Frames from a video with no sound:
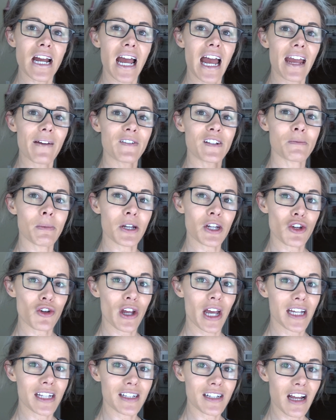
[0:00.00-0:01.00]
I have a special
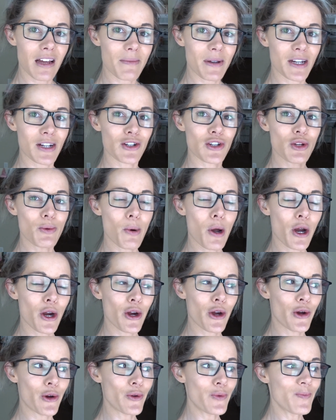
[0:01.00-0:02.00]
guest coming
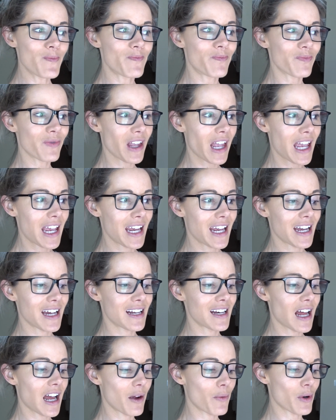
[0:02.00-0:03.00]
tomorrow
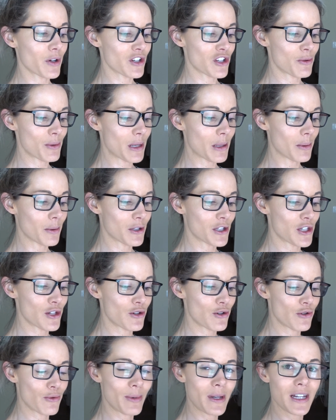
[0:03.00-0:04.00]
and I want to be able
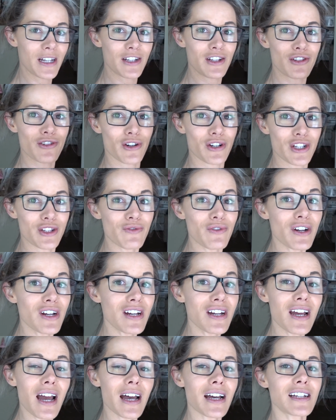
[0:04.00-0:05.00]
to be as
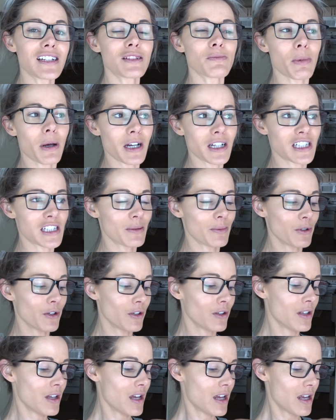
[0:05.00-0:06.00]
stress-free as
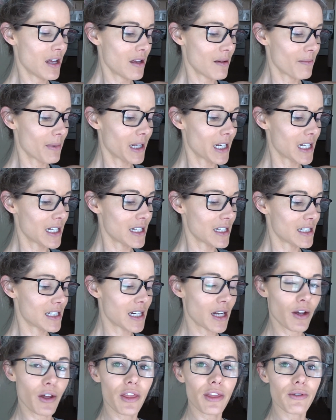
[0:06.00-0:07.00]
possible. But it is
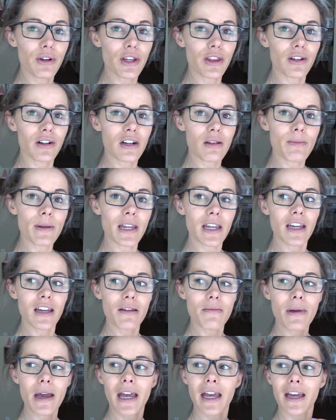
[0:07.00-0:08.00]
now 3.30
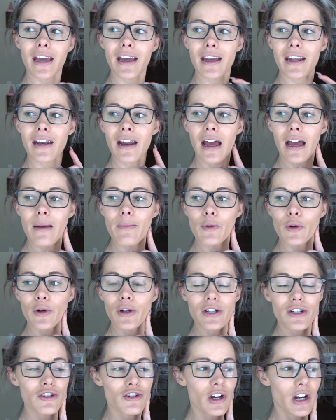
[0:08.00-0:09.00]
p.m. and I'm
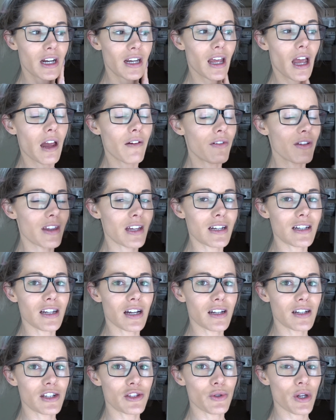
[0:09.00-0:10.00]
going to try and get everything
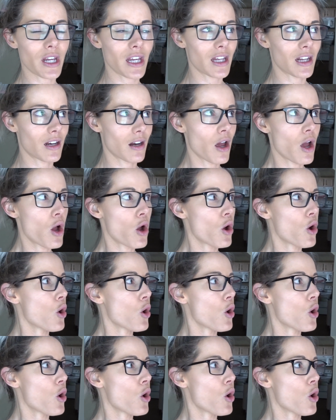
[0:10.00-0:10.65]
done so I can